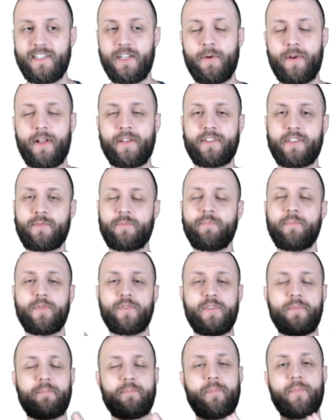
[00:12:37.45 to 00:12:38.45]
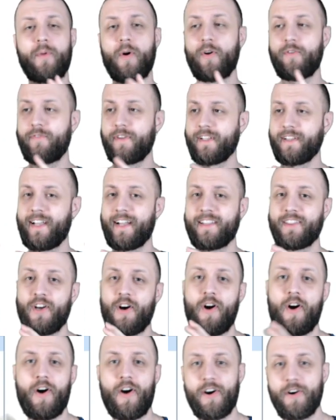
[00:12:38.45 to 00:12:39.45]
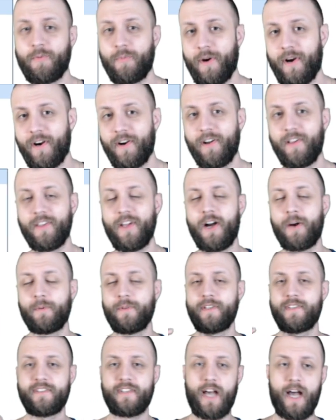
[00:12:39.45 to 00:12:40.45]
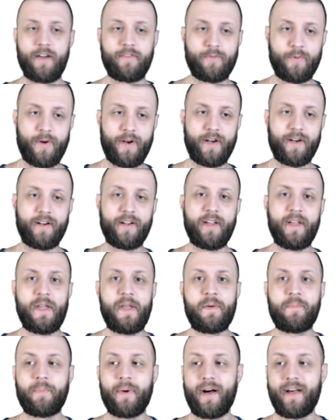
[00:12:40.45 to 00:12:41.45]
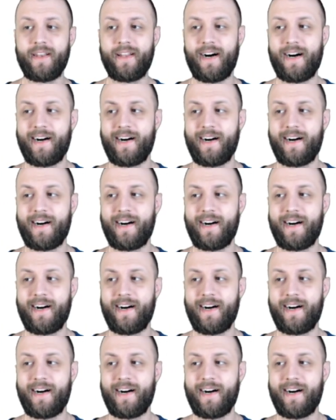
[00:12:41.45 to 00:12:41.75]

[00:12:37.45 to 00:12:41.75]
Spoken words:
No one else is morphing like the hardware along with the software. But